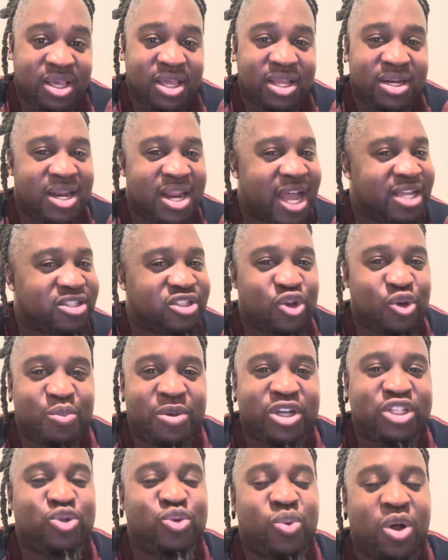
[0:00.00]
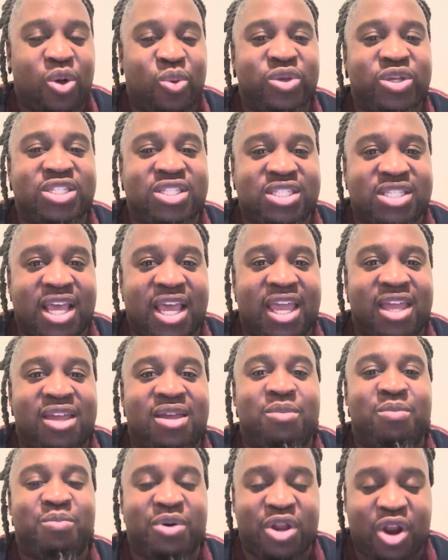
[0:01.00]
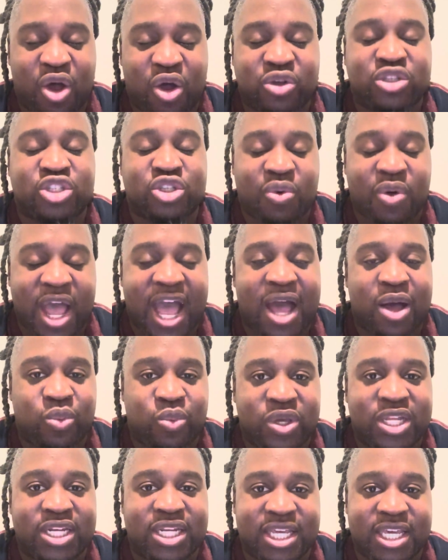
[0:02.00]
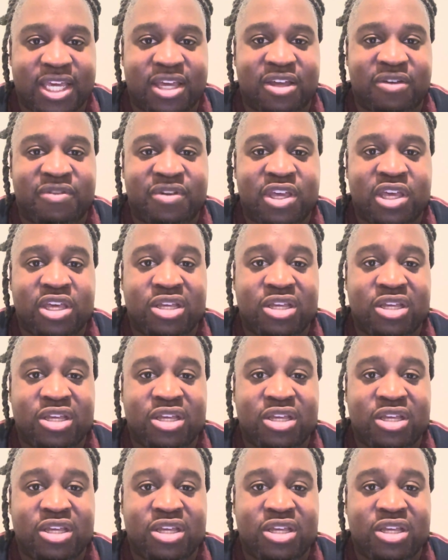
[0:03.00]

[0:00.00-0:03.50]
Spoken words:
not so much what we say, but also how we live.